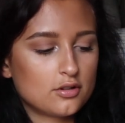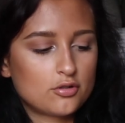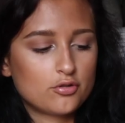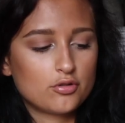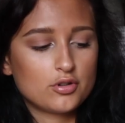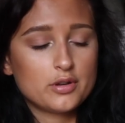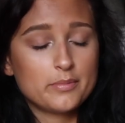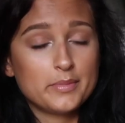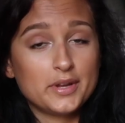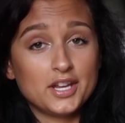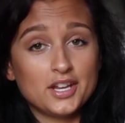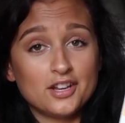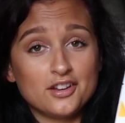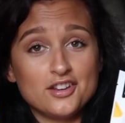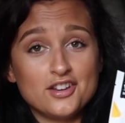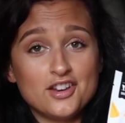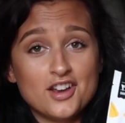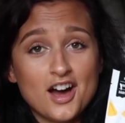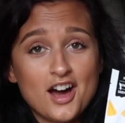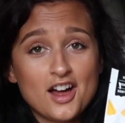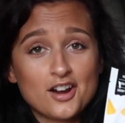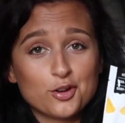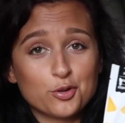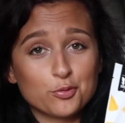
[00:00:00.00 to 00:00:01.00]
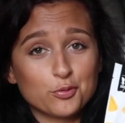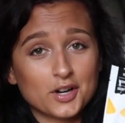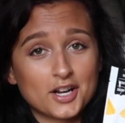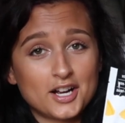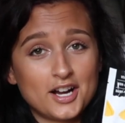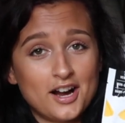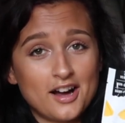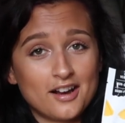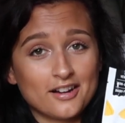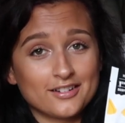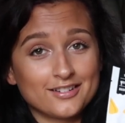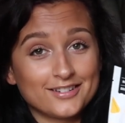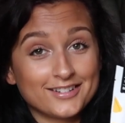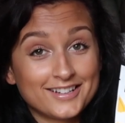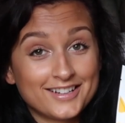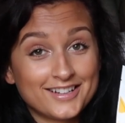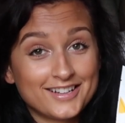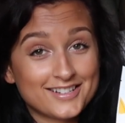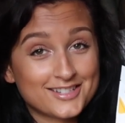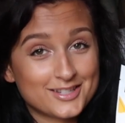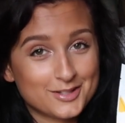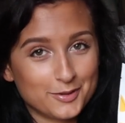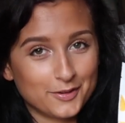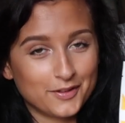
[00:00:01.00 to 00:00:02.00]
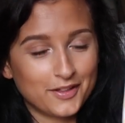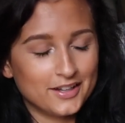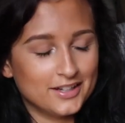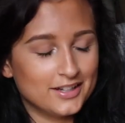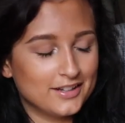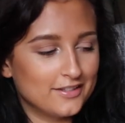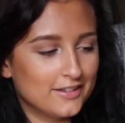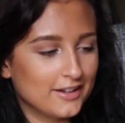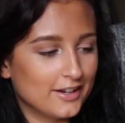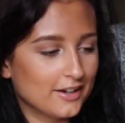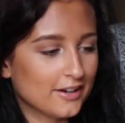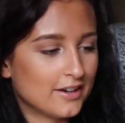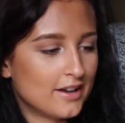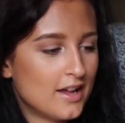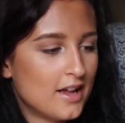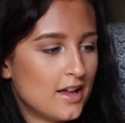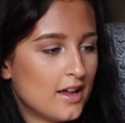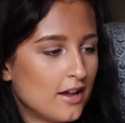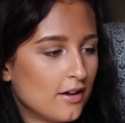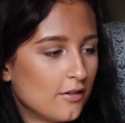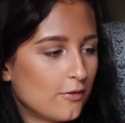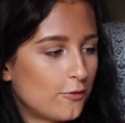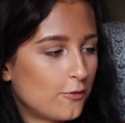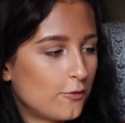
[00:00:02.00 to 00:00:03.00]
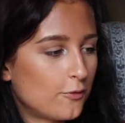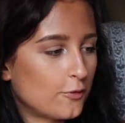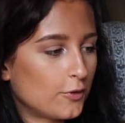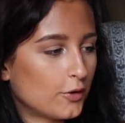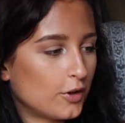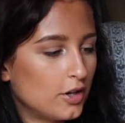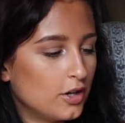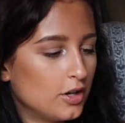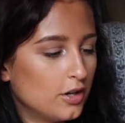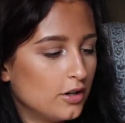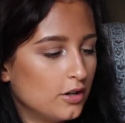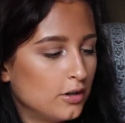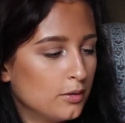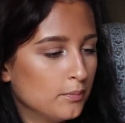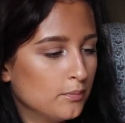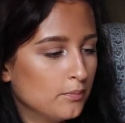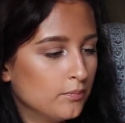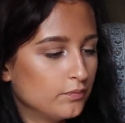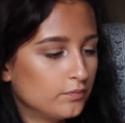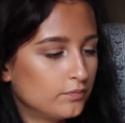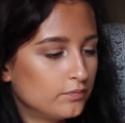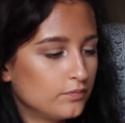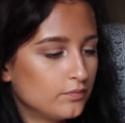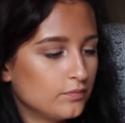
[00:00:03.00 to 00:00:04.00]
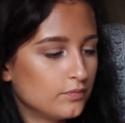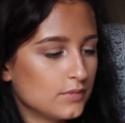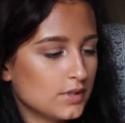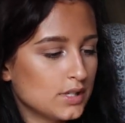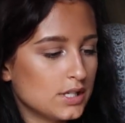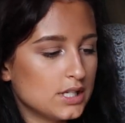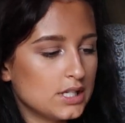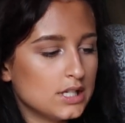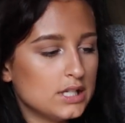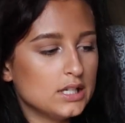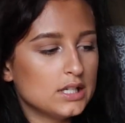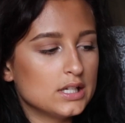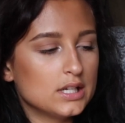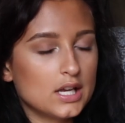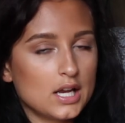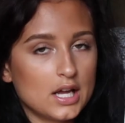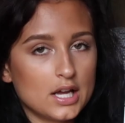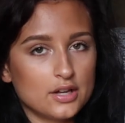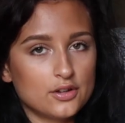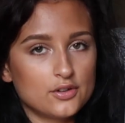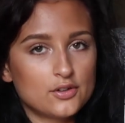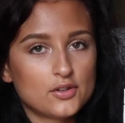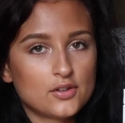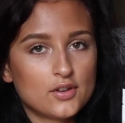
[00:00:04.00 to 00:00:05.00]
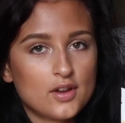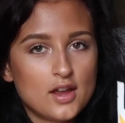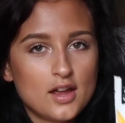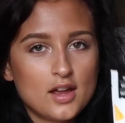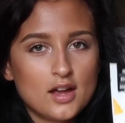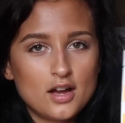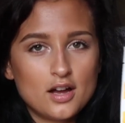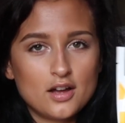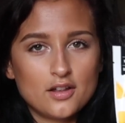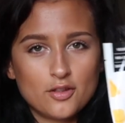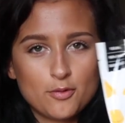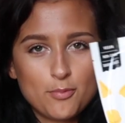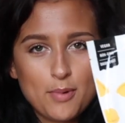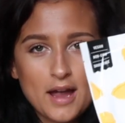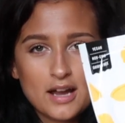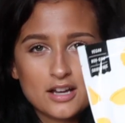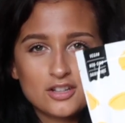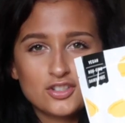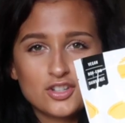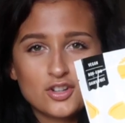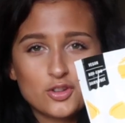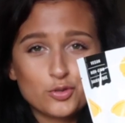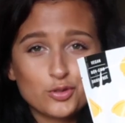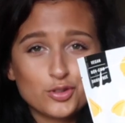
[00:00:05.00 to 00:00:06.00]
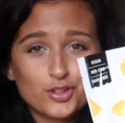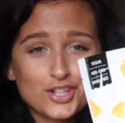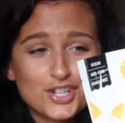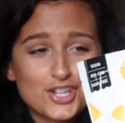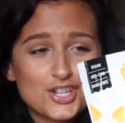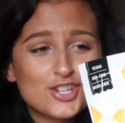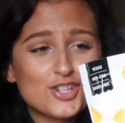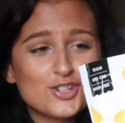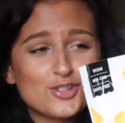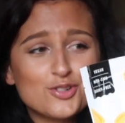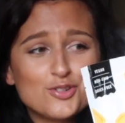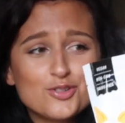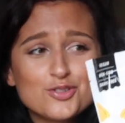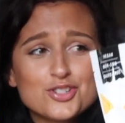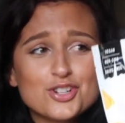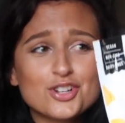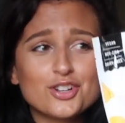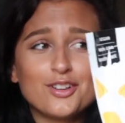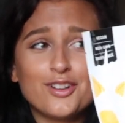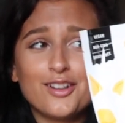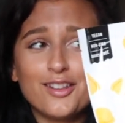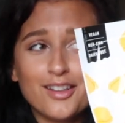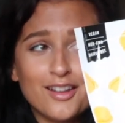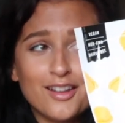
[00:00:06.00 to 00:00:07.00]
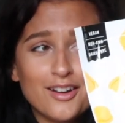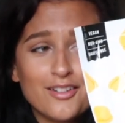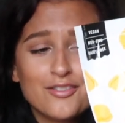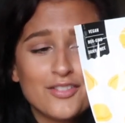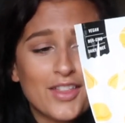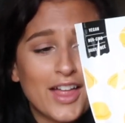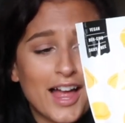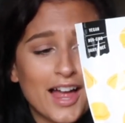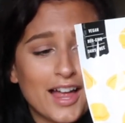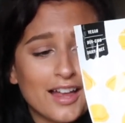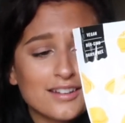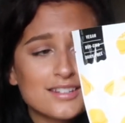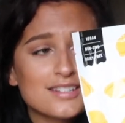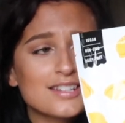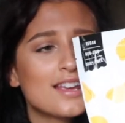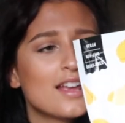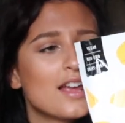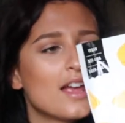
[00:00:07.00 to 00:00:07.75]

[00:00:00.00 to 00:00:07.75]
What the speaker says: creamy nata ricotta, I see what they did there, from Eat Nice. The packaging is really cute, love that.